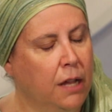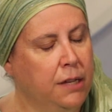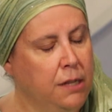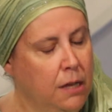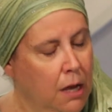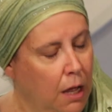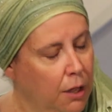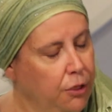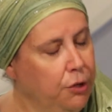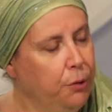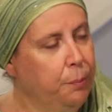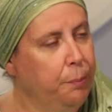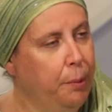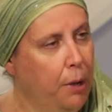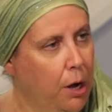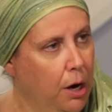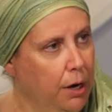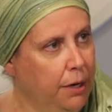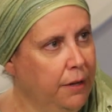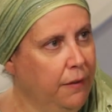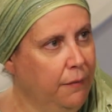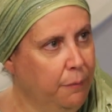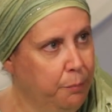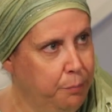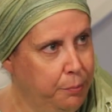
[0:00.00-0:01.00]
another
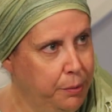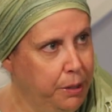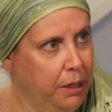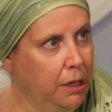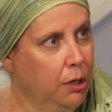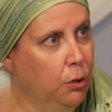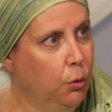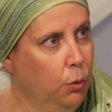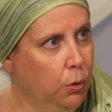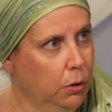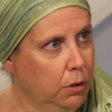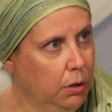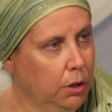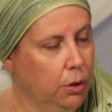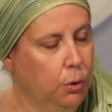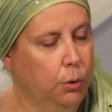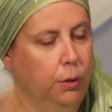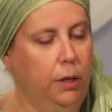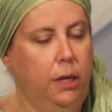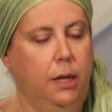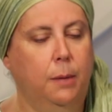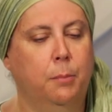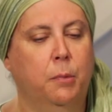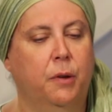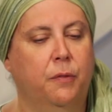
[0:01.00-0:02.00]
part of being Or
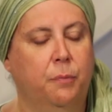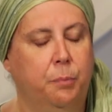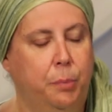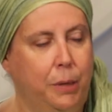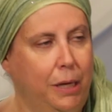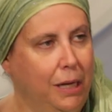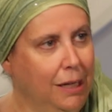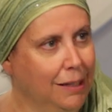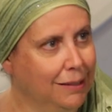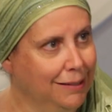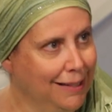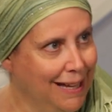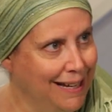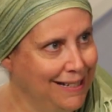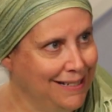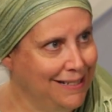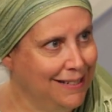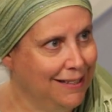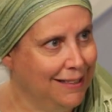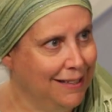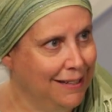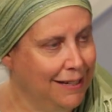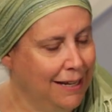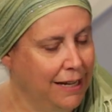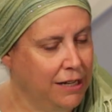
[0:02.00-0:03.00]
LaGoyim, of being a light
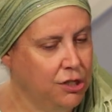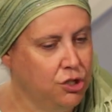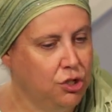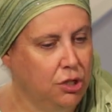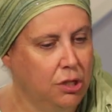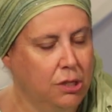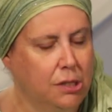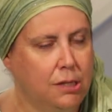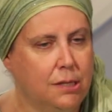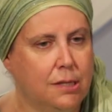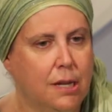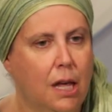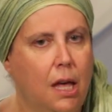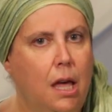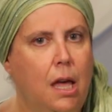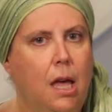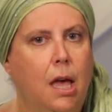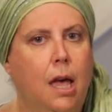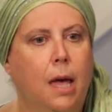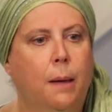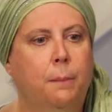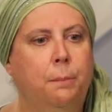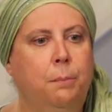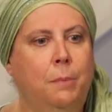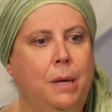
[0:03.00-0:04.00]
to the nations,
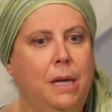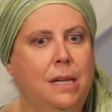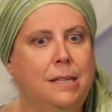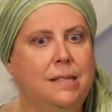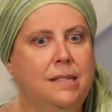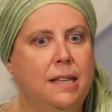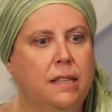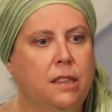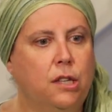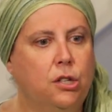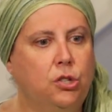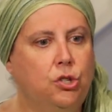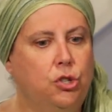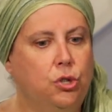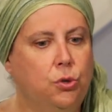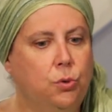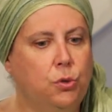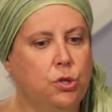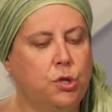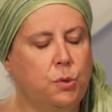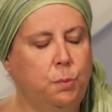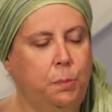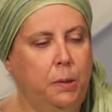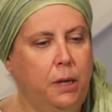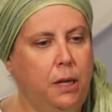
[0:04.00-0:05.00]
means that the
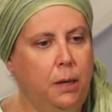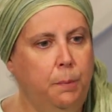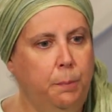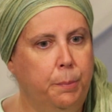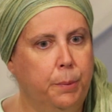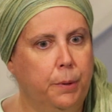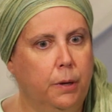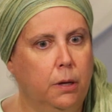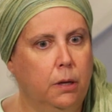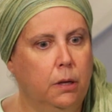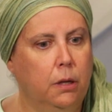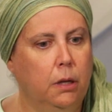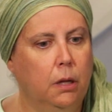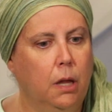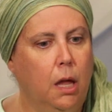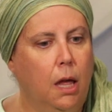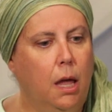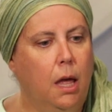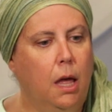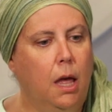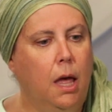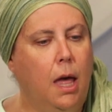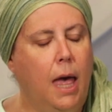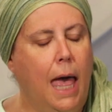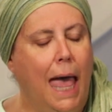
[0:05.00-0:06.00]
Jewish people
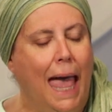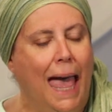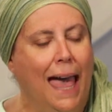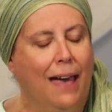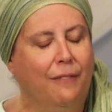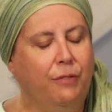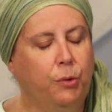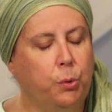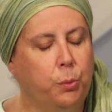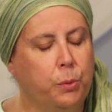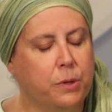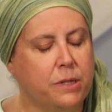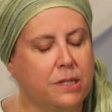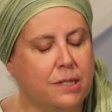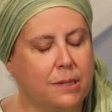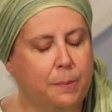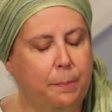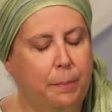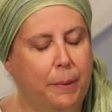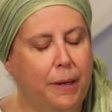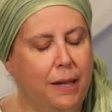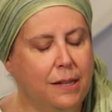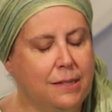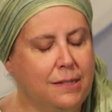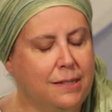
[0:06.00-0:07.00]
have a
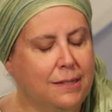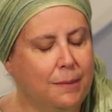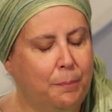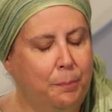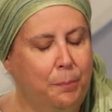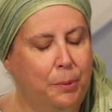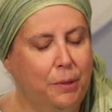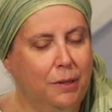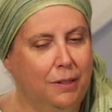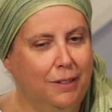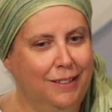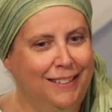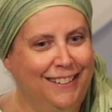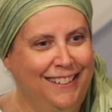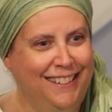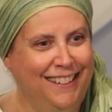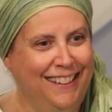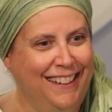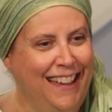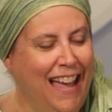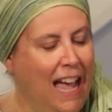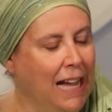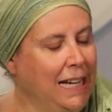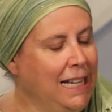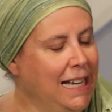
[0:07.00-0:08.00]

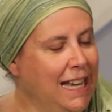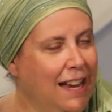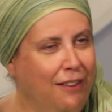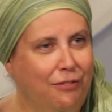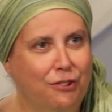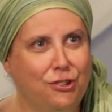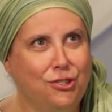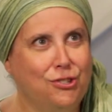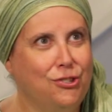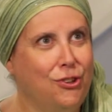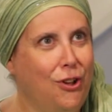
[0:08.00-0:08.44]
responsibility. I never